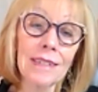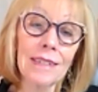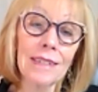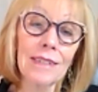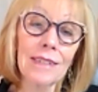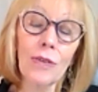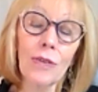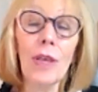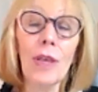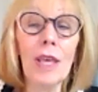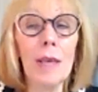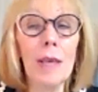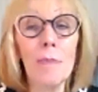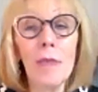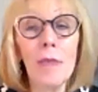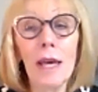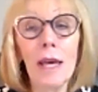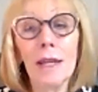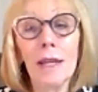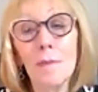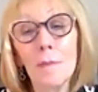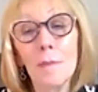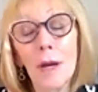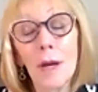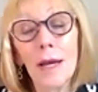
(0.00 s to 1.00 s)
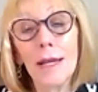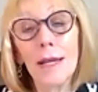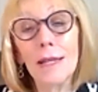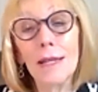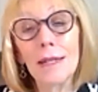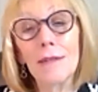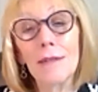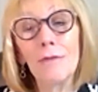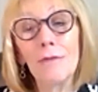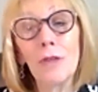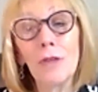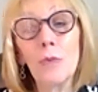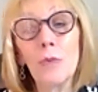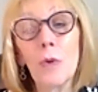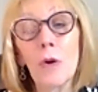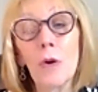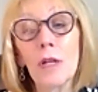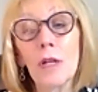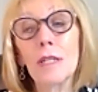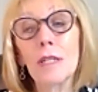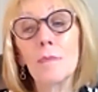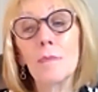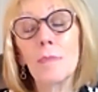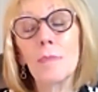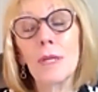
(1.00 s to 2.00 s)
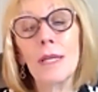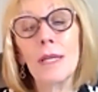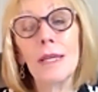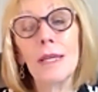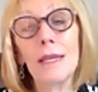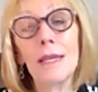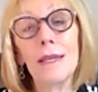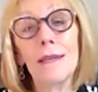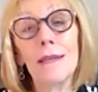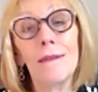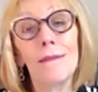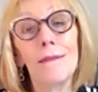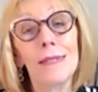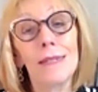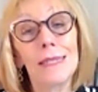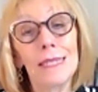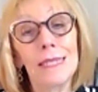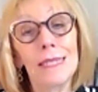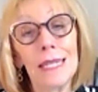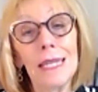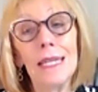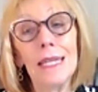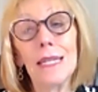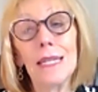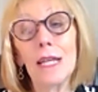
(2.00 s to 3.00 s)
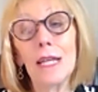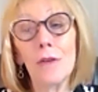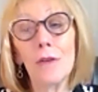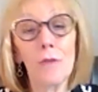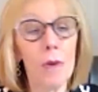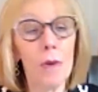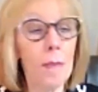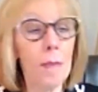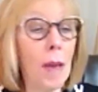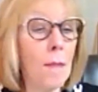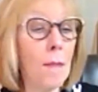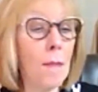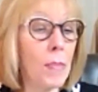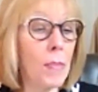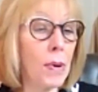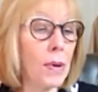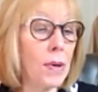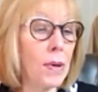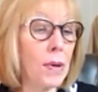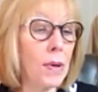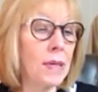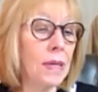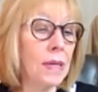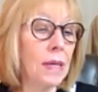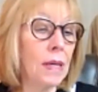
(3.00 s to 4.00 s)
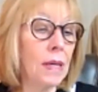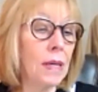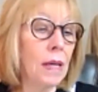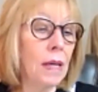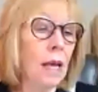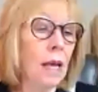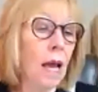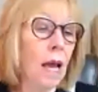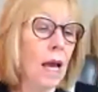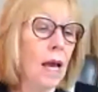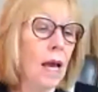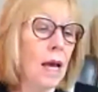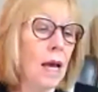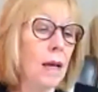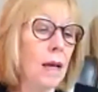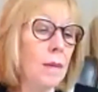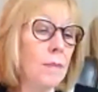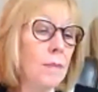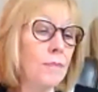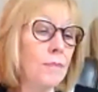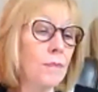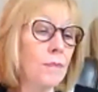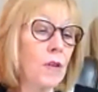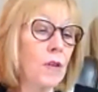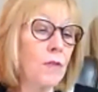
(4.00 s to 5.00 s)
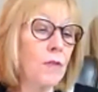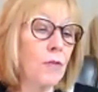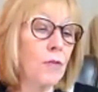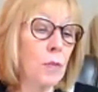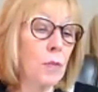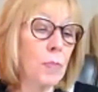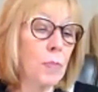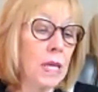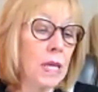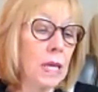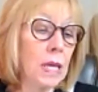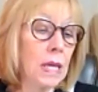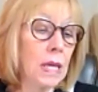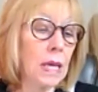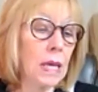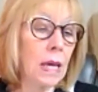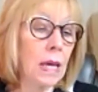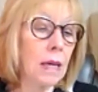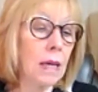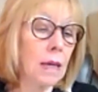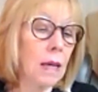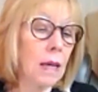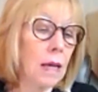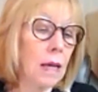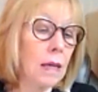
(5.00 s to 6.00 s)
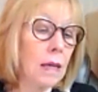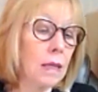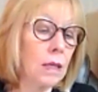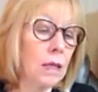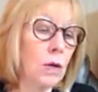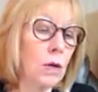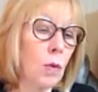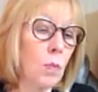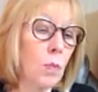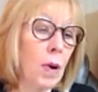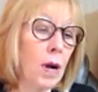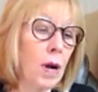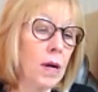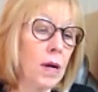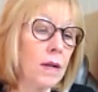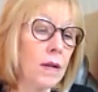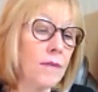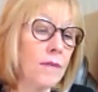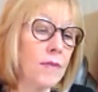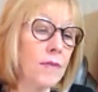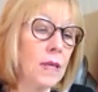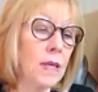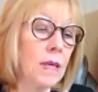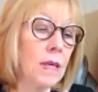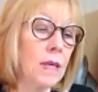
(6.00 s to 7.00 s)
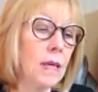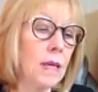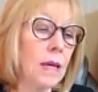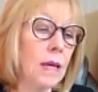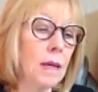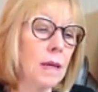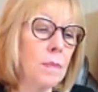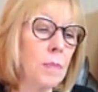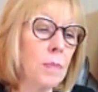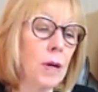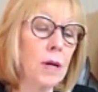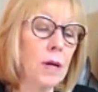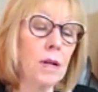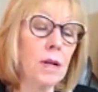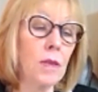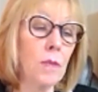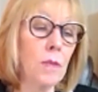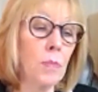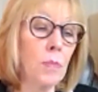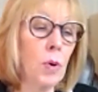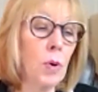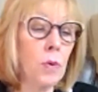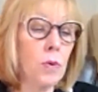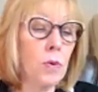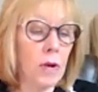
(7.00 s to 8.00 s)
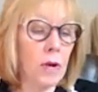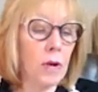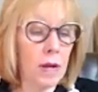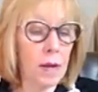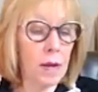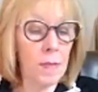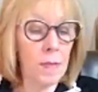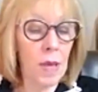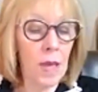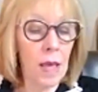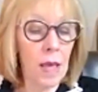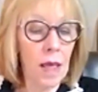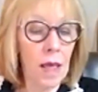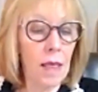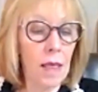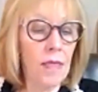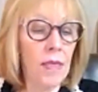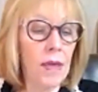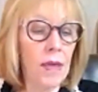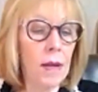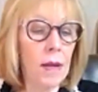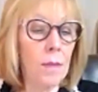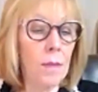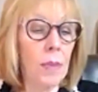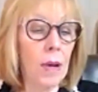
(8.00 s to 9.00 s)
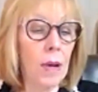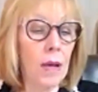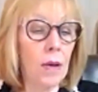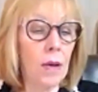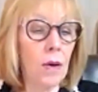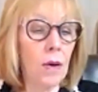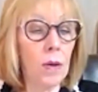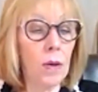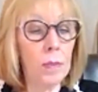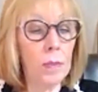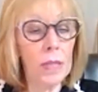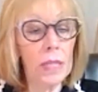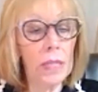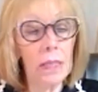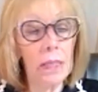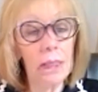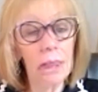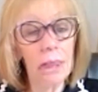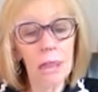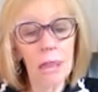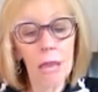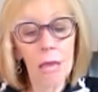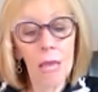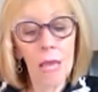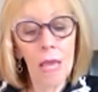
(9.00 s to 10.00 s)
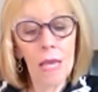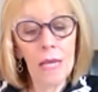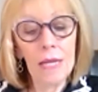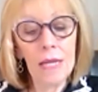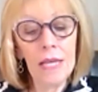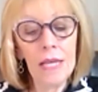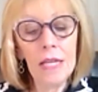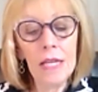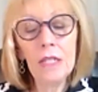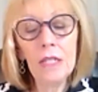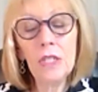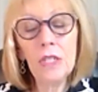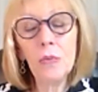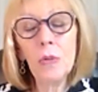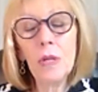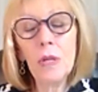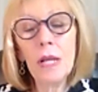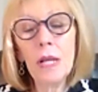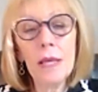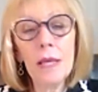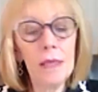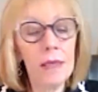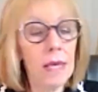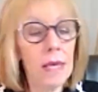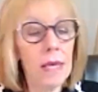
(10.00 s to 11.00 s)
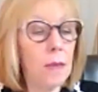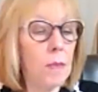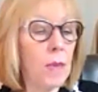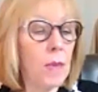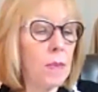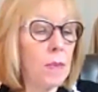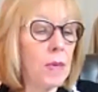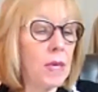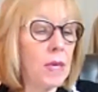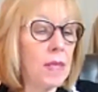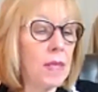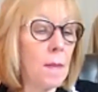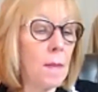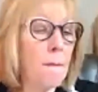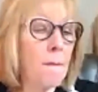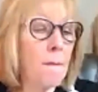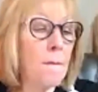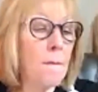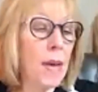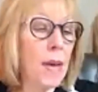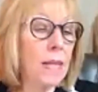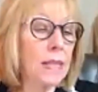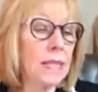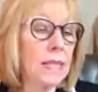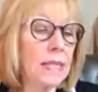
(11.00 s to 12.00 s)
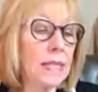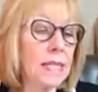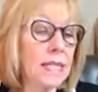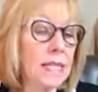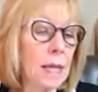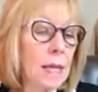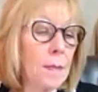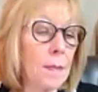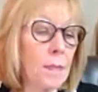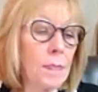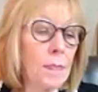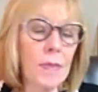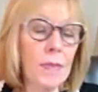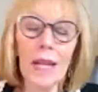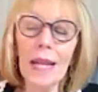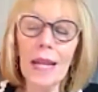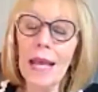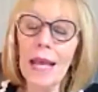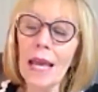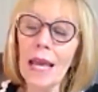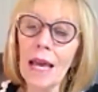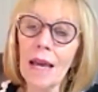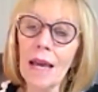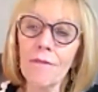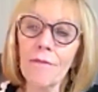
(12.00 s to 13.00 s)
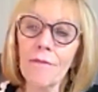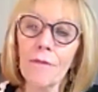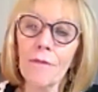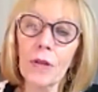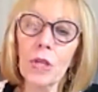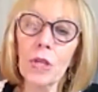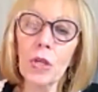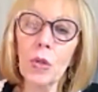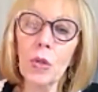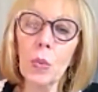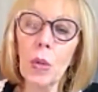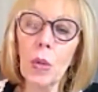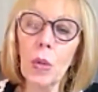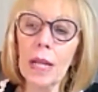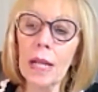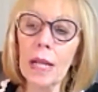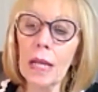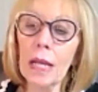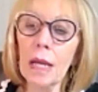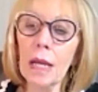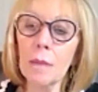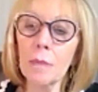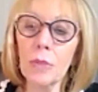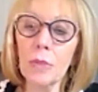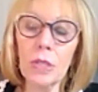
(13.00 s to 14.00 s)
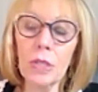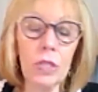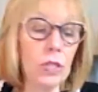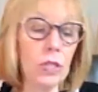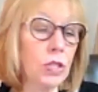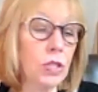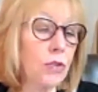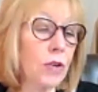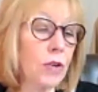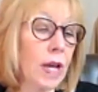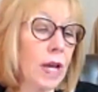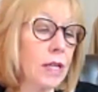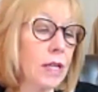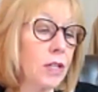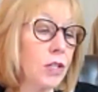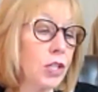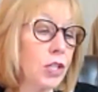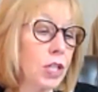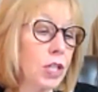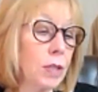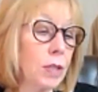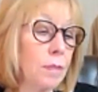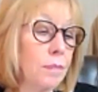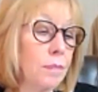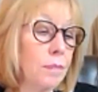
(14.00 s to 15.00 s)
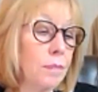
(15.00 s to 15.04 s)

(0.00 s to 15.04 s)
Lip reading: So keep that in mind. If you want to be seen and remembered for being part of the program, then by all means. And here's what I think may be the best tip that I have for you when it comes to strategy.